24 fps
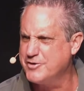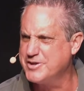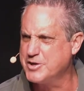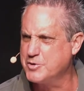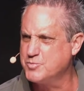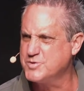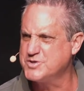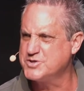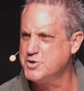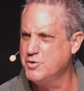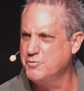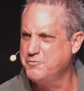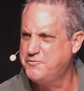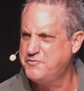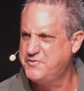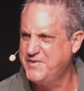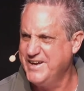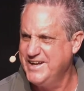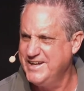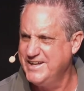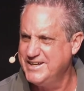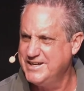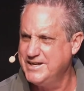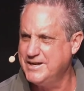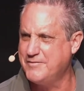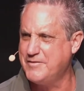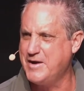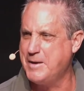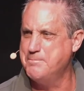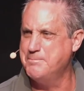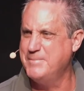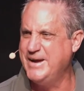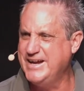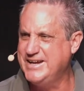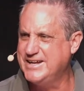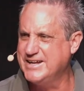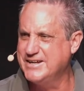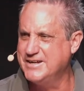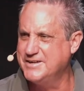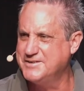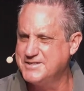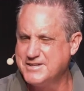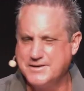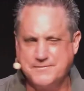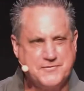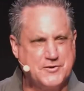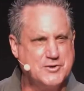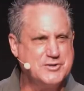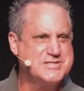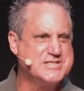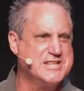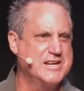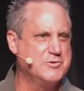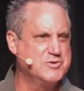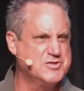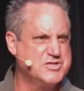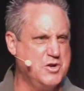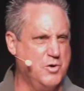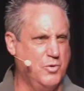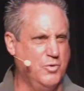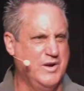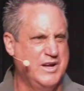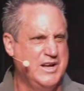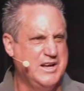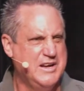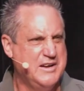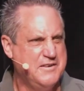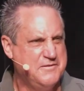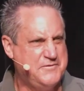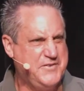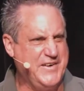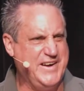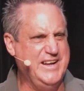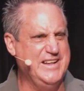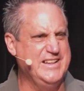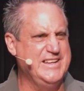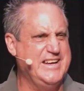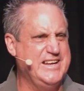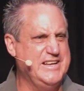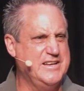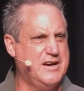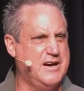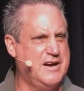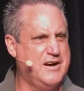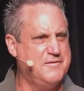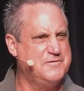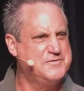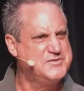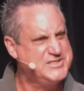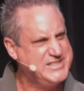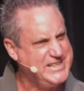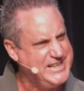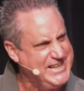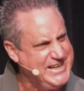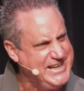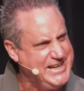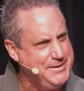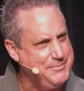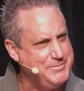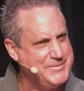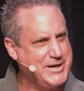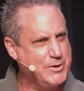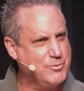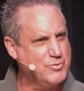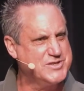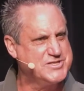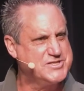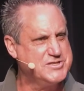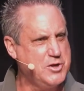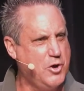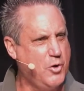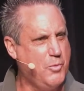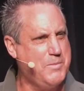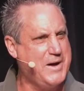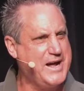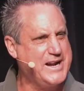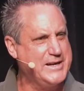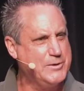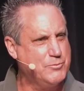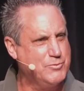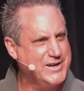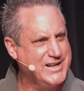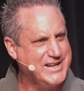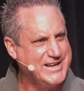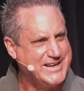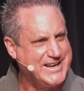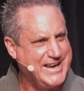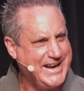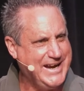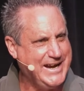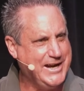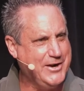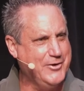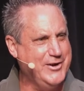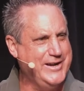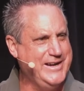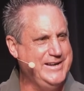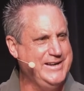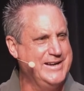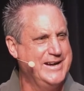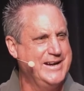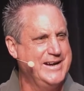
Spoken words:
There was no feeling of I'm making a difference. There was no feeling of team. There was nobody really caring.